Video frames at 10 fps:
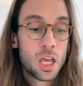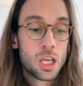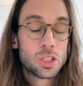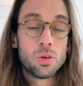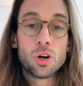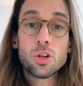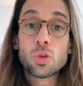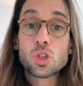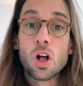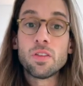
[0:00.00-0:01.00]
So in order to
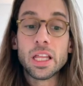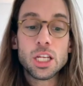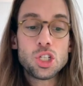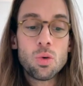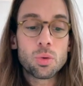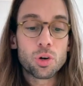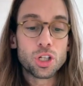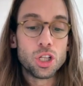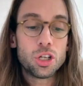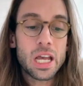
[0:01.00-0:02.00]
solve that issue, what we're going
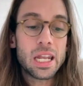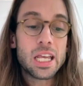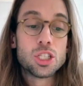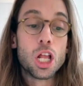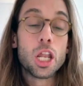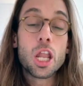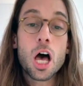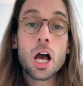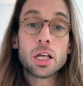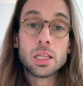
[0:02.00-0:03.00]
to look at is the
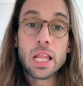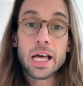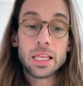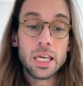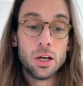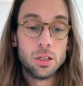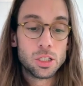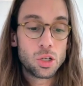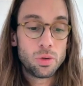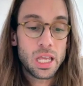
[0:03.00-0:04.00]
log likelihood.
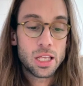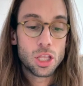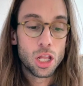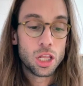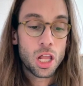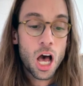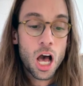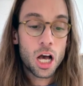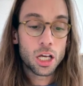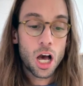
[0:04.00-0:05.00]
So we take the
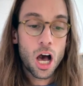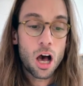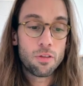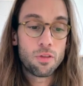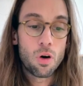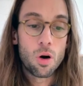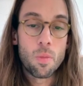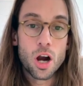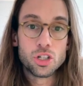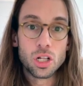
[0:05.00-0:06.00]
log of our
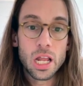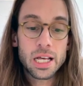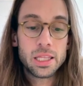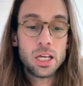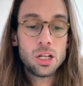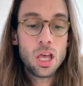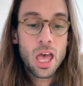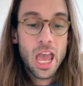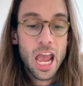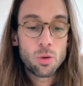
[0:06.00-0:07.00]
marginal likelihood
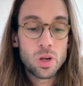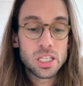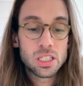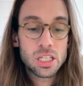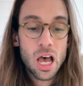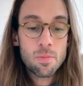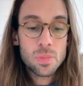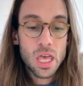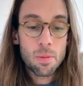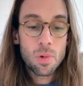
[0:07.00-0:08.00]
and we sum
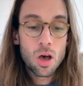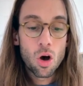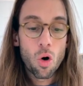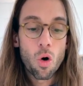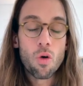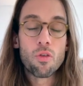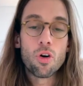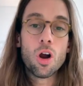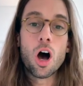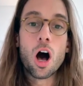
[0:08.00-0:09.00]
them
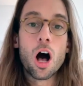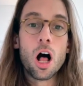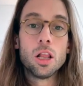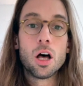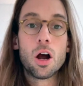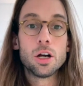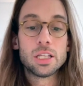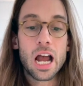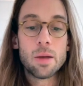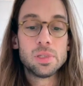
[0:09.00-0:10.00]
over all our
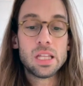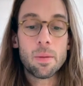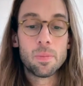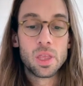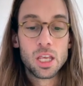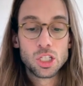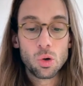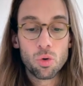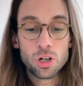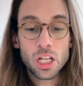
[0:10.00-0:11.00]
time step. So
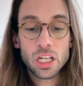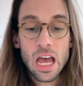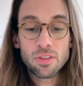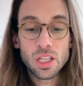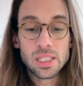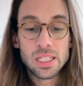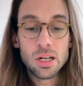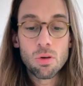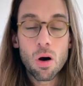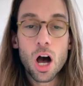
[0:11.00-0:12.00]
we're not going to have that
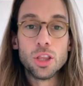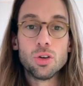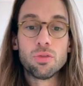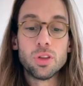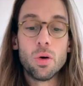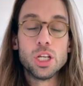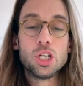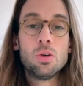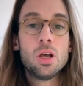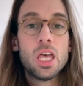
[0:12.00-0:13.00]
0 underflow
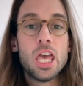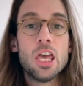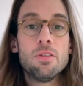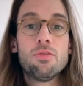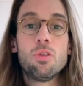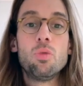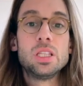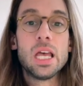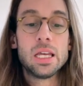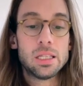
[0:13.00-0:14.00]
issue if we
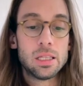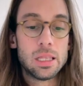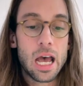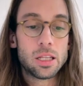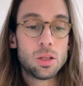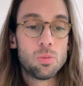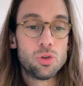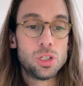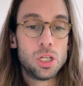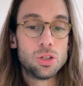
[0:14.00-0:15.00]
take that
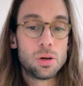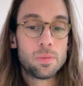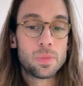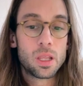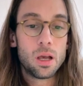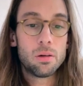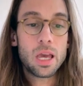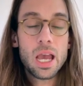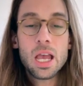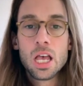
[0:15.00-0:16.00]
procedure.
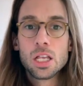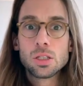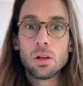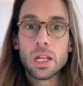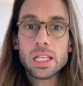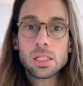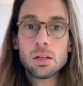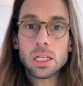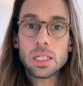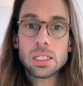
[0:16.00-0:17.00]
Okay, so let's
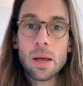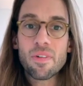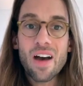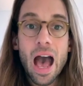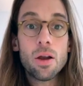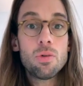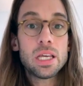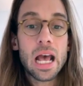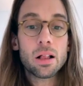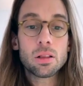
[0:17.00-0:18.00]
look at the step of how do we
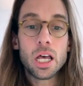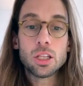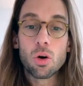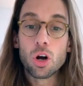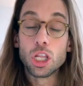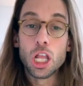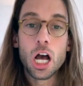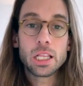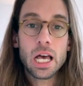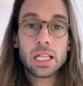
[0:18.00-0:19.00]
calculate our
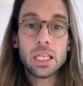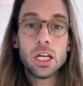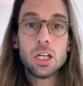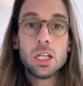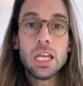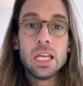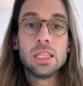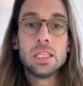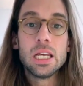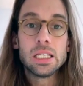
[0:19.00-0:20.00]
log likelihood
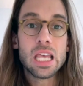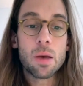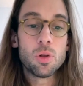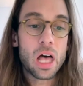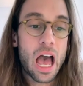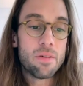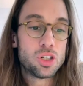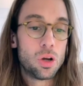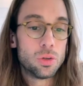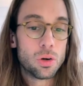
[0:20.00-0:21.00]
in the example I've
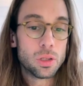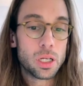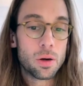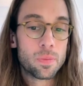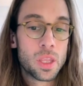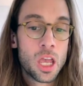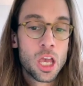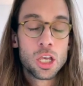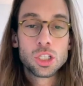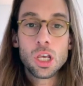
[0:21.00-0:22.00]
shown earlier.
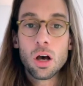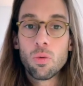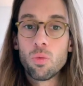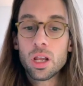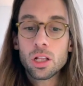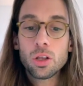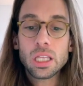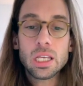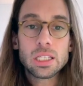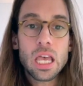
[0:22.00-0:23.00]
So we look
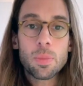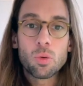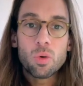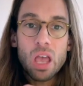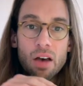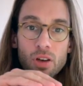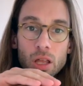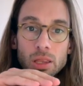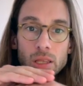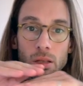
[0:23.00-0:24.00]
at the example where we have
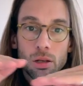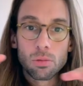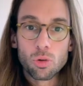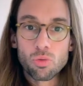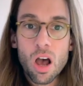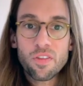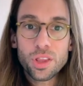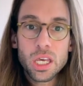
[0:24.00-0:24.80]
a roughly